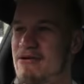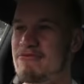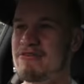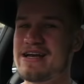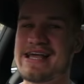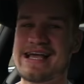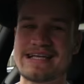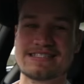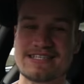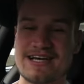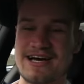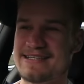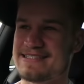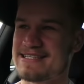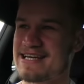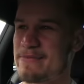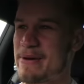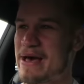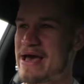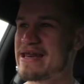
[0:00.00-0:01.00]
I'm really
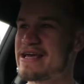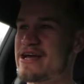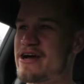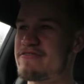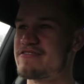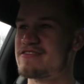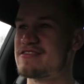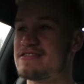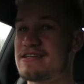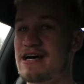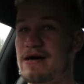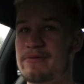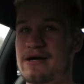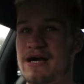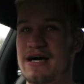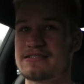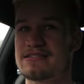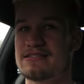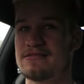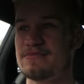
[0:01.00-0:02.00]
excited. I'm heading over to Dub
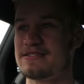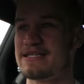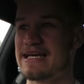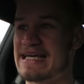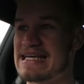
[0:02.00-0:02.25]
Customs